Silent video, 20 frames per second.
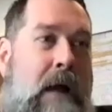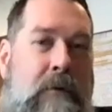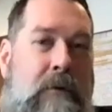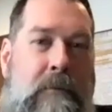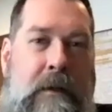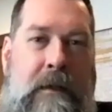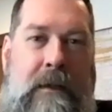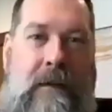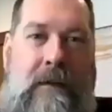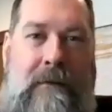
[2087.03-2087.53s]

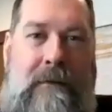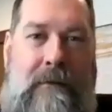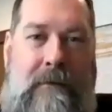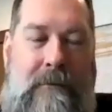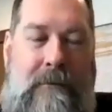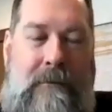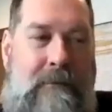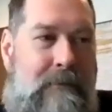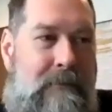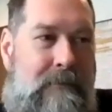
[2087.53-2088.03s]
be
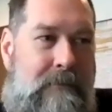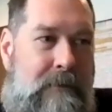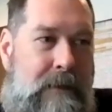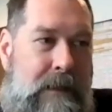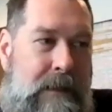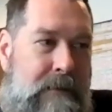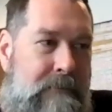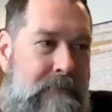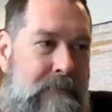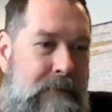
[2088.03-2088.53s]

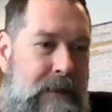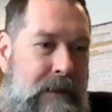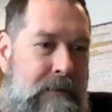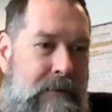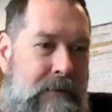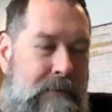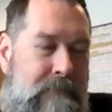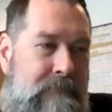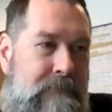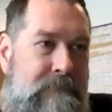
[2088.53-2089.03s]
like,
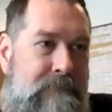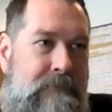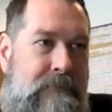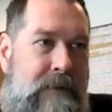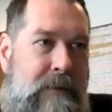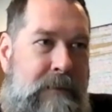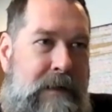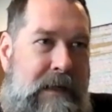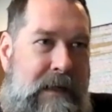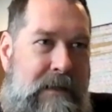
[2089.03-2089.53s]
I
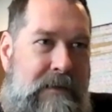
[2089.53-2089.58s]
mean,